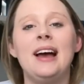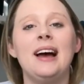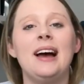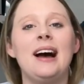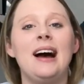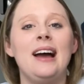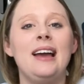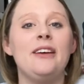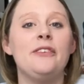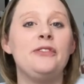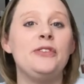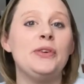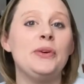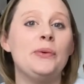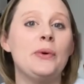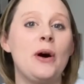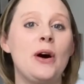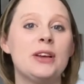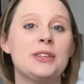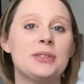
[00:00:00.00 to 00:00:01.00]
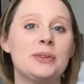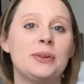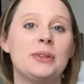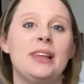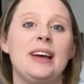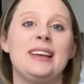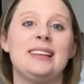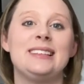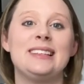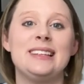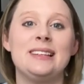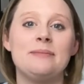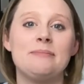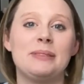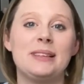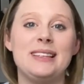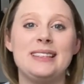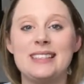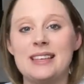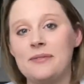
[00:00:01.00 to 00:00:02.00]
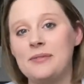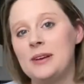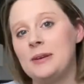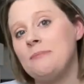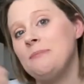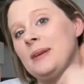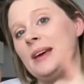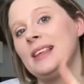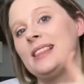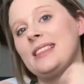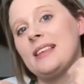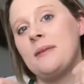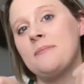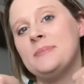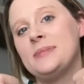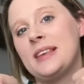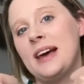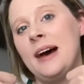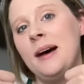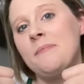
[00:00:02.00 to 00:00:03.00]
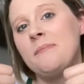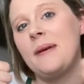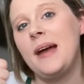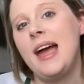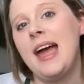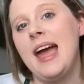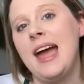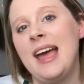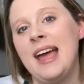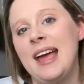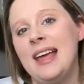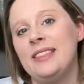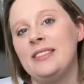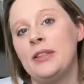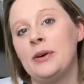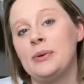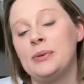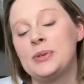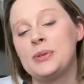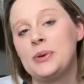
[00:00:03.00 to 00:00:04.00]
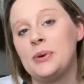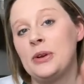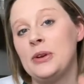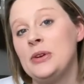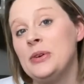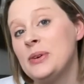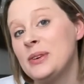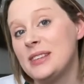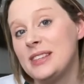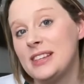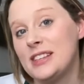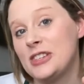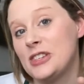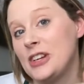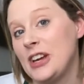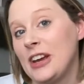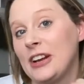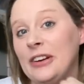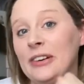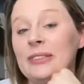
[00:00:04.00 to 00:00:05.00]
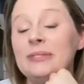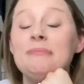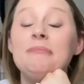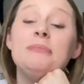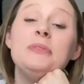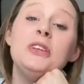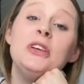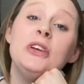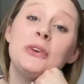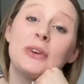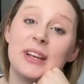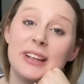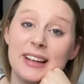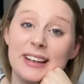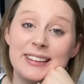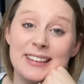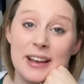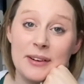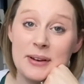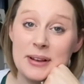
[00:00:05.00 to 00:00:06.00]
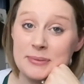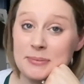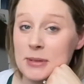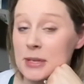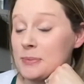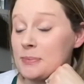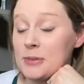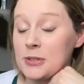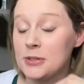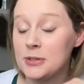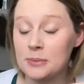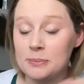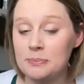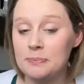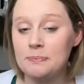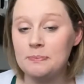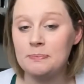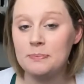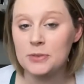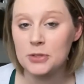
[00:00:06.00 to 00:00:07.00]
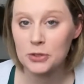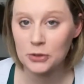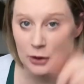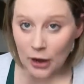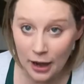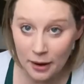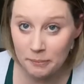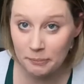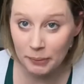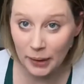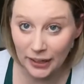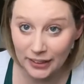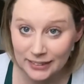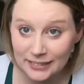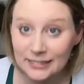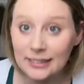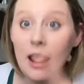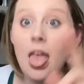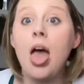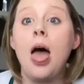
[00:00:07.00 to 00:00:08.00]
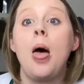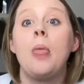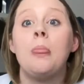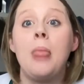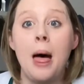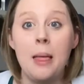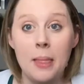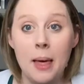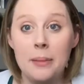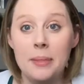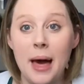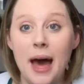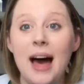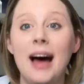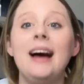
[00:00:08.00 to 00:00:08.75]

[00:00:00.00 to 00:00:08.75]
If you also liked it, please give it a big thumbs up. And those who are new to this channel, you can hit that red sub subscribe button, blah, blah, blah,